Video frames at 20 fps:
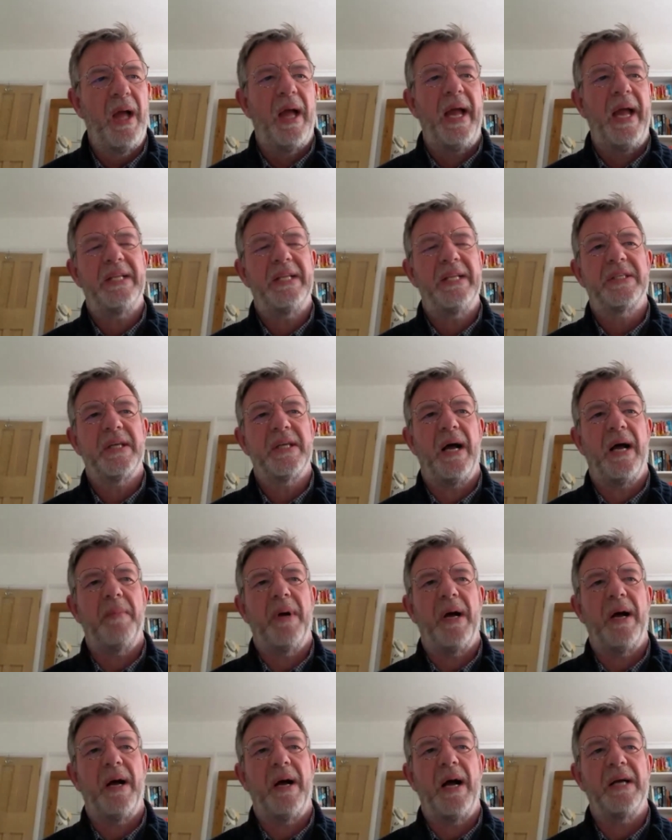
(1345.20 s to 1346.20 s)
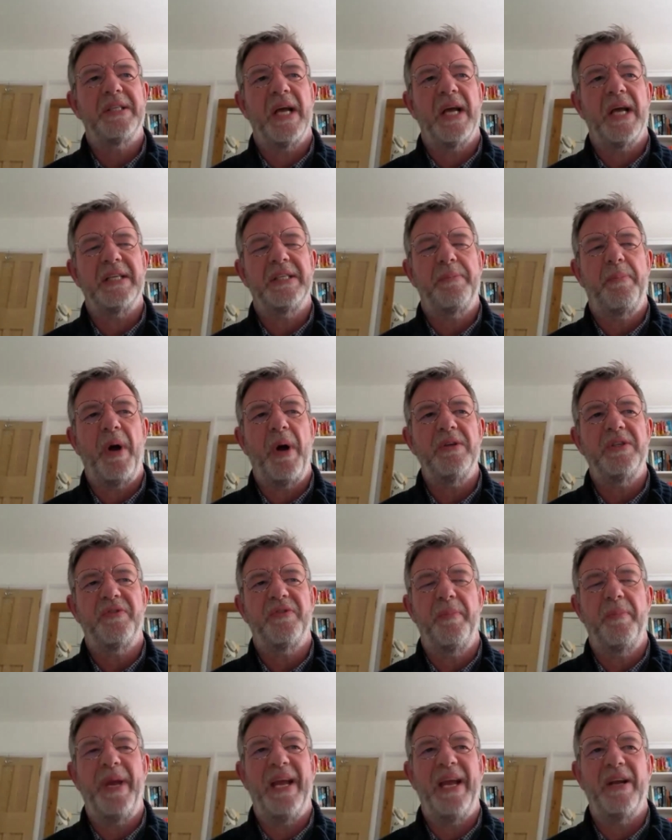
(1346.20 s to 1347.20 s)
it's, I suppose for
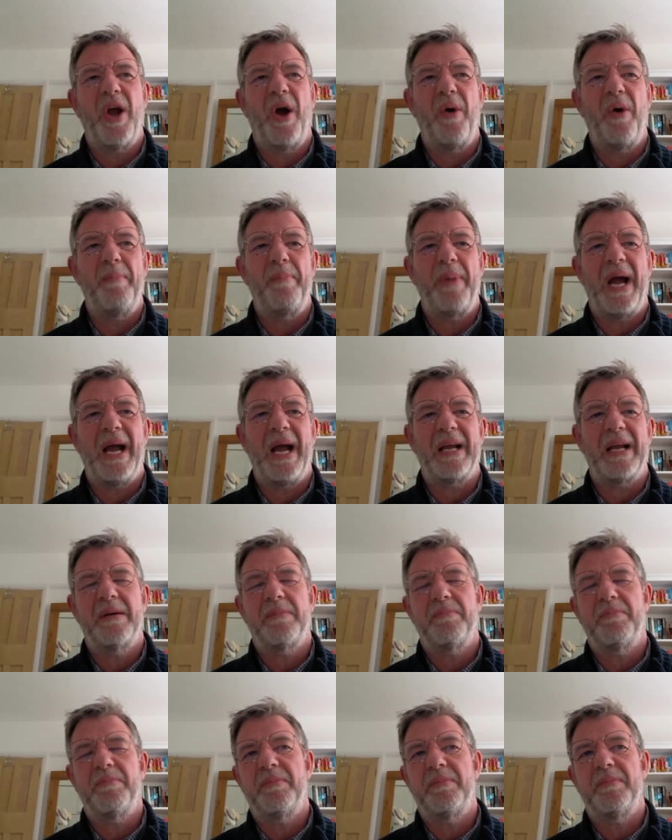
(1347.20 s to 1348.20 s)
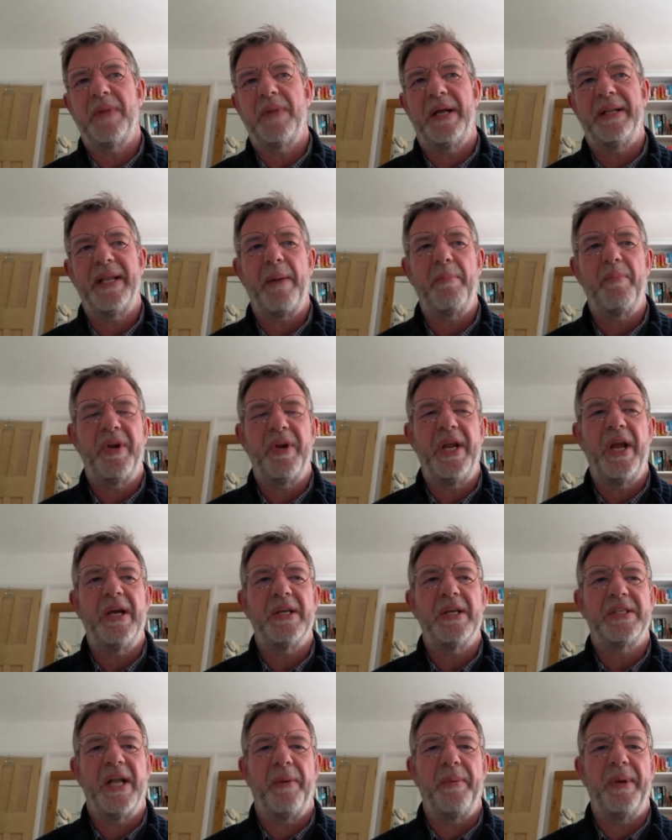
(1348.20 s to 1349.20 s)
me, in going back a number of
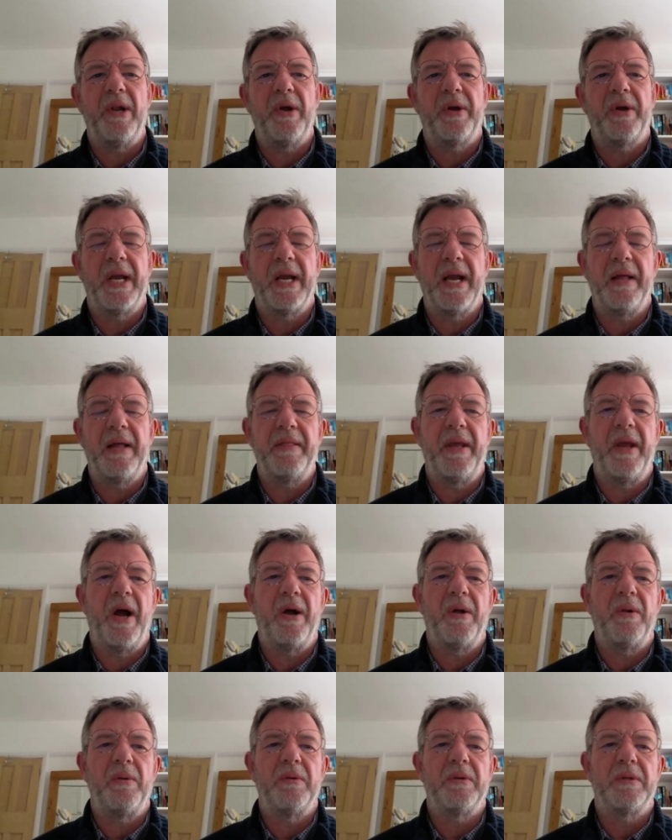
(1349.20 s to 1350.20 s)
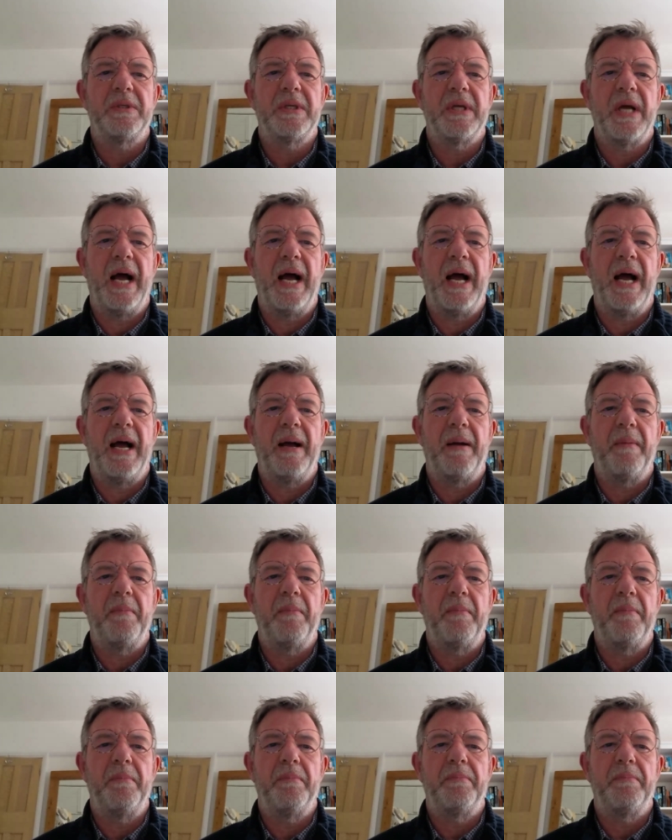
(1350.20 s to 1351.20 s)
years now, in looking at the old
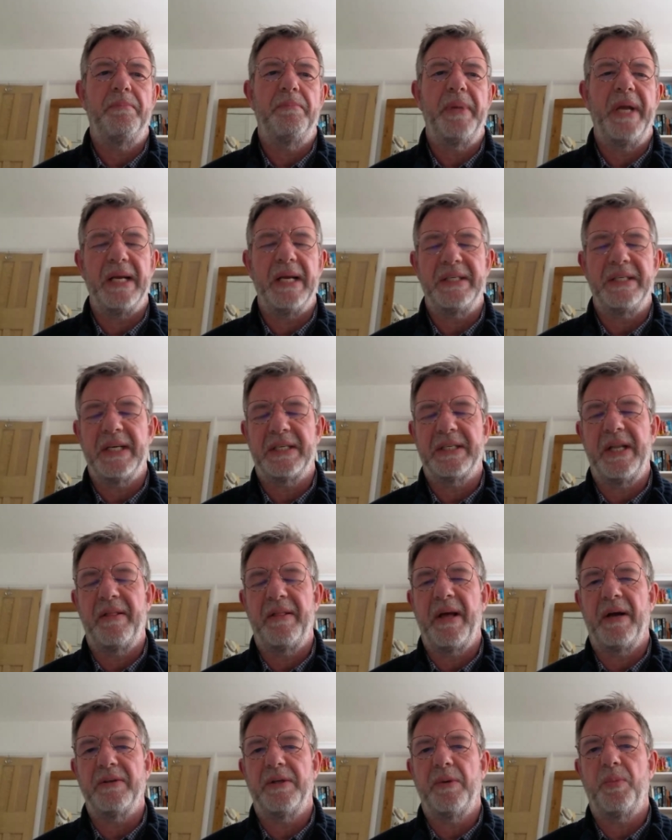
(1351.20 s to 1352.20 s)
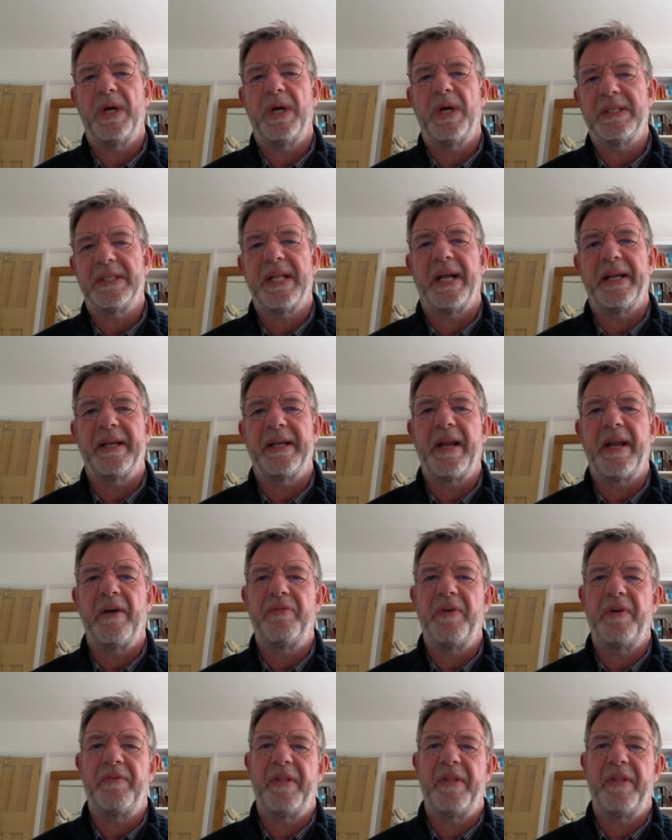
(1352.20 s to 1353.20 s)
BS 16001 standard, now
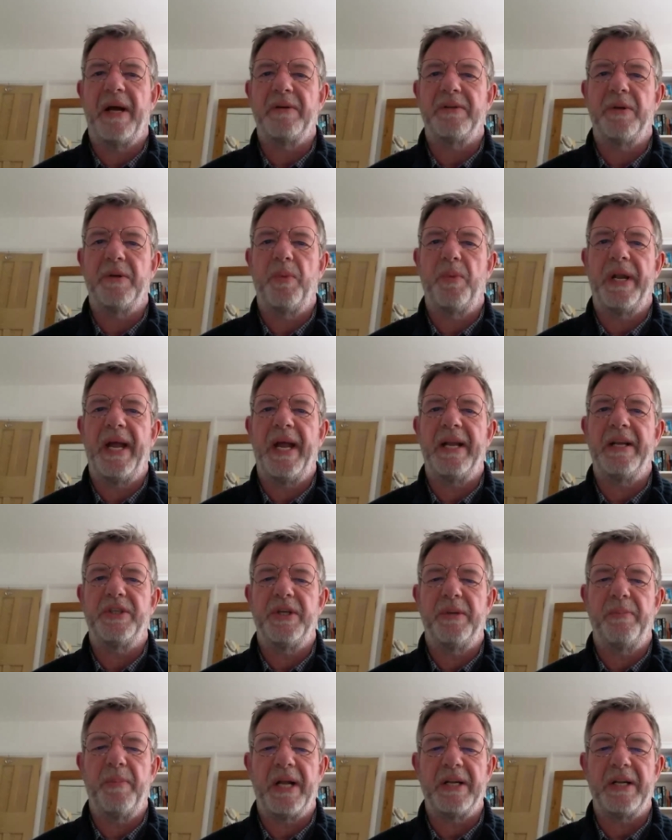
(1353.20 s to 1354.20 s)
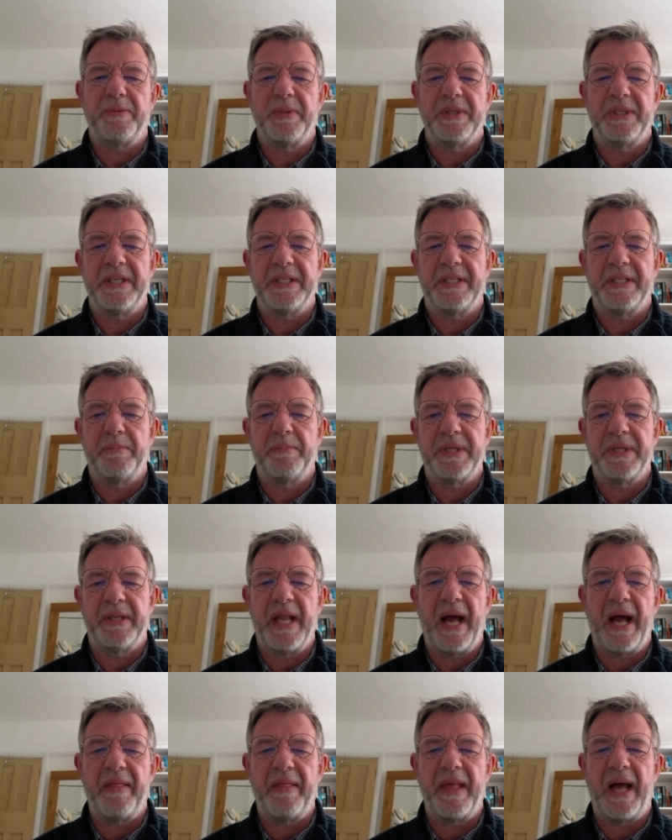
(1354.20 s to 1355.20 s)
50001 energy management systems, and
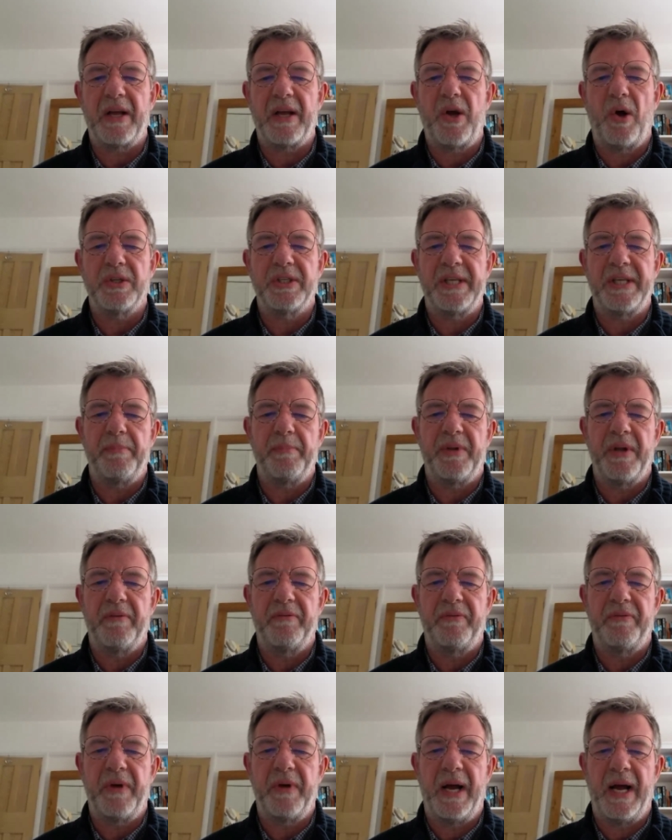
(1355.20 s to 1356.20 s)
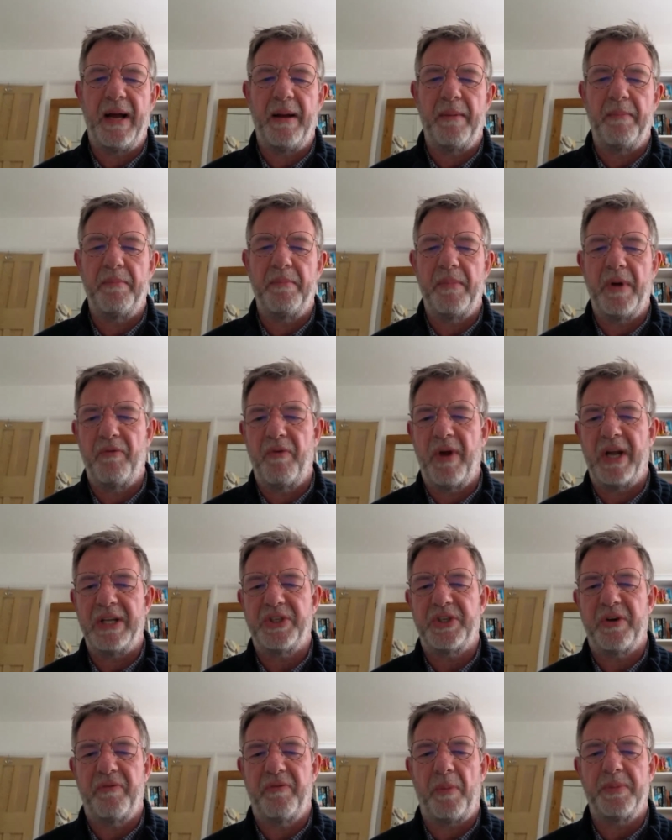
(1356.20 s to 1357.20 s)
that concept of a
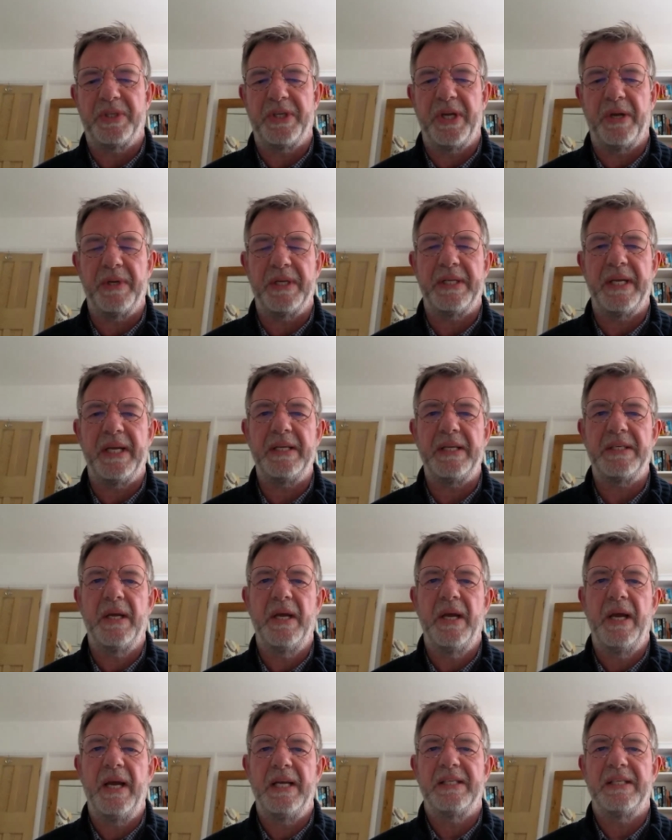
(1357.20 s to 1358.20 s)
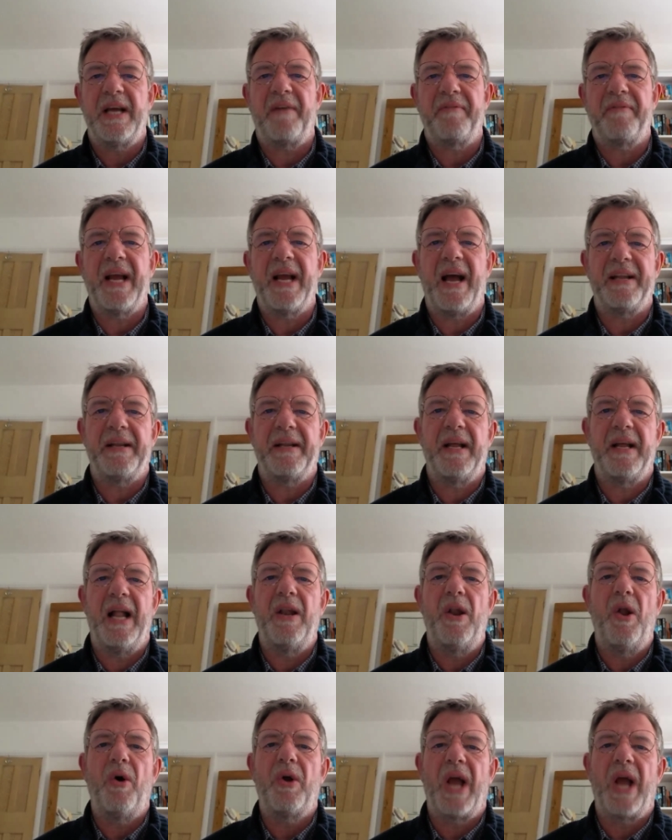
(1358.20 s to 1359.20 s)
register of opportunities, is having had a
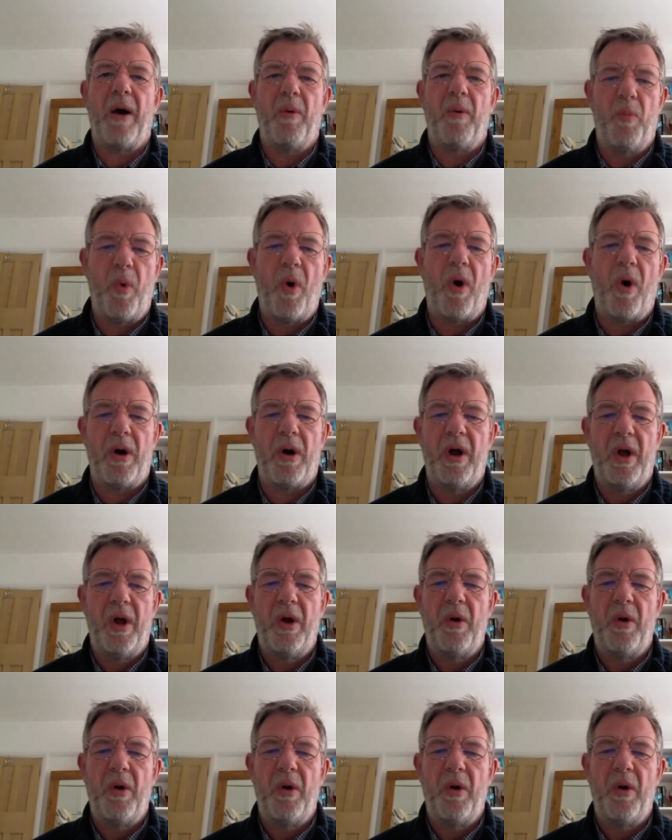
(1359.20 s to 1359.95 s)
look at what